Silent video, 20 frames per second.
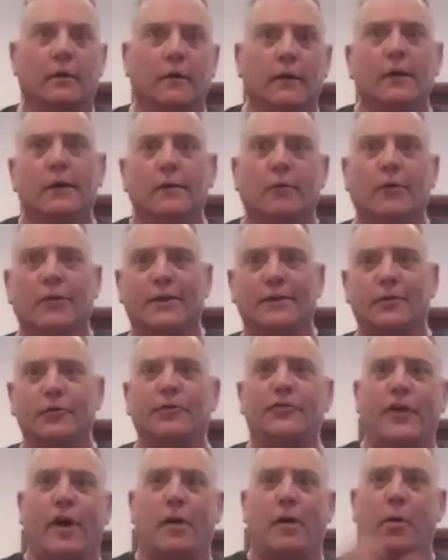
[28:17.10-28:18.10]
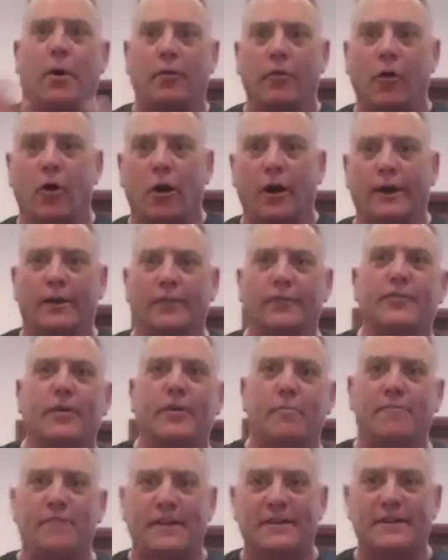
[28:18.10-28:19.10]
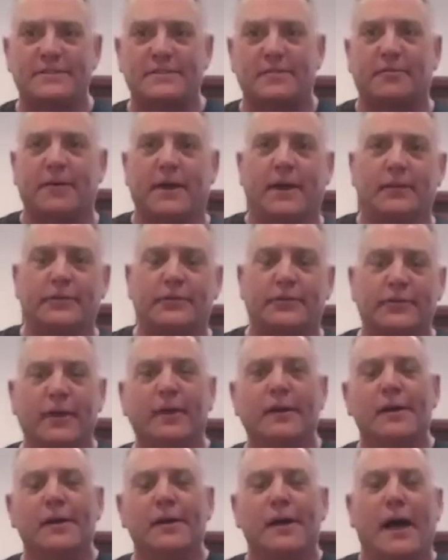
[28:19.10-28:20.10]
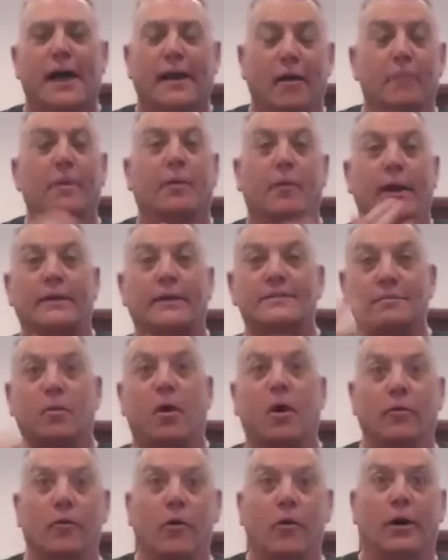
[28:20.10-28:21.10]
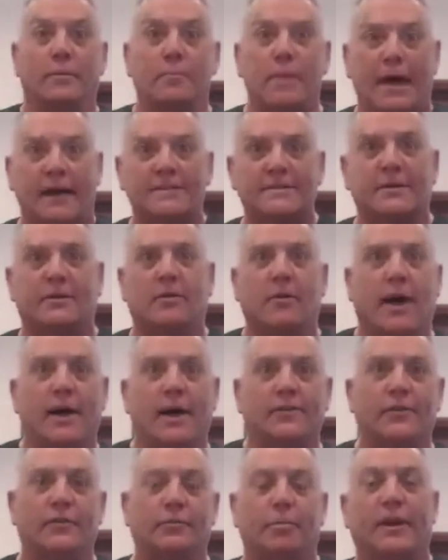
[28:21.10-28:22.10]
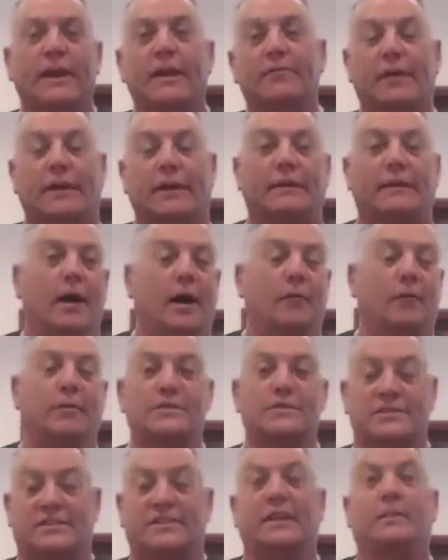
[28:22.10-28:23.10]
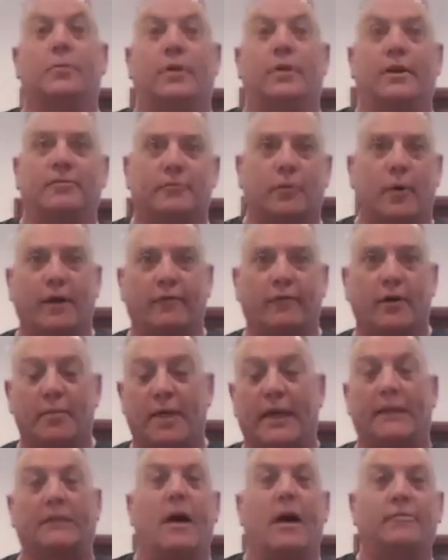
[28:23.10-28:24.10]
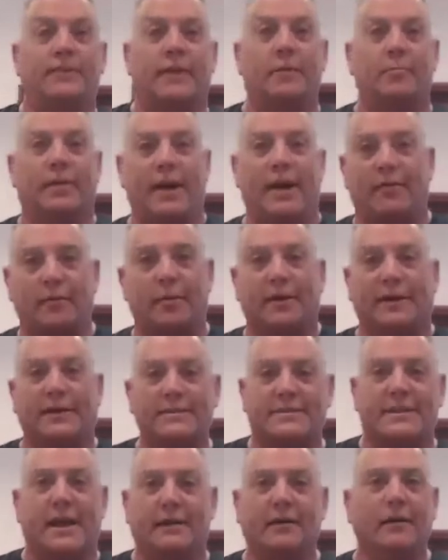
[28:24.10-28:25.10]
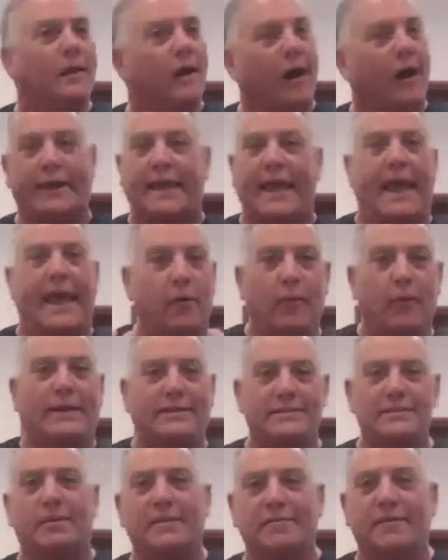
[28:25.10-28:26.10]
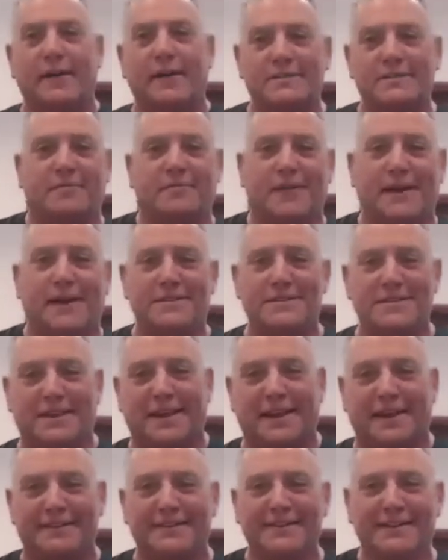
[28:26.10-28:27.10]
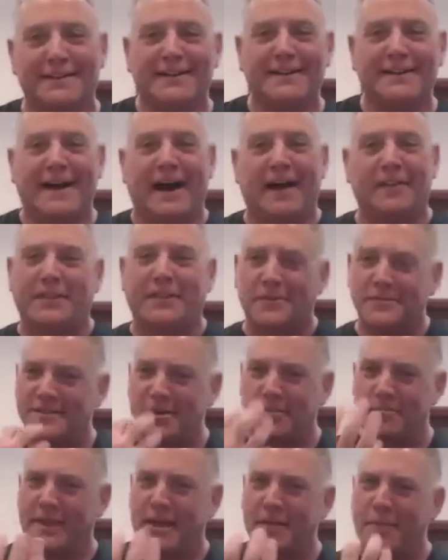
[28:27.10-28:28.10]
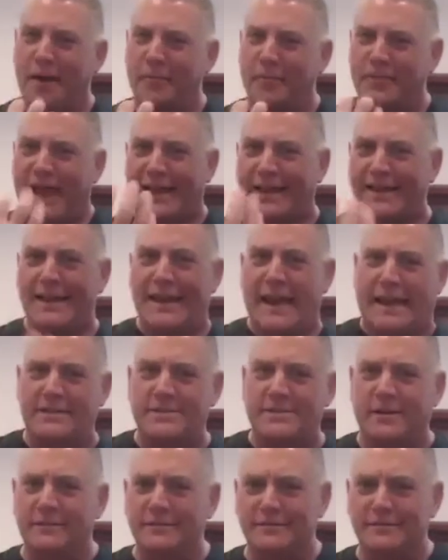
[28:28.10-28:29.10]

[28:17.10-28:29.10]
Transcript: where they do some online and some face-to-face. And I've been running some online masterclasses, but even we just debriefed one of them. They loved it, but everybody said, I can't wait to be face-to-face again. I think about that connection.